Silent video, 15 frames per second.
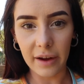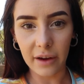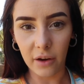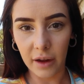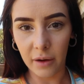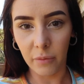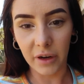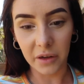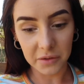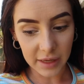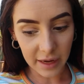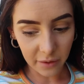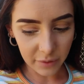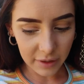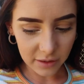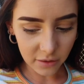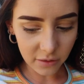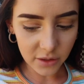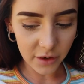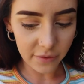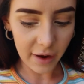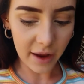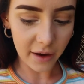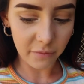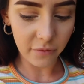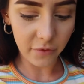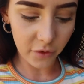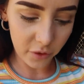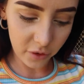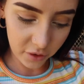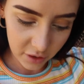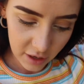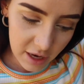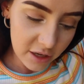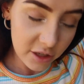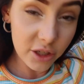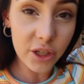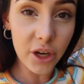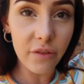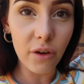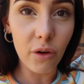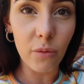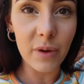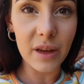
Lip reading: I got him when he was 8 weeks old, so I've had him for just over a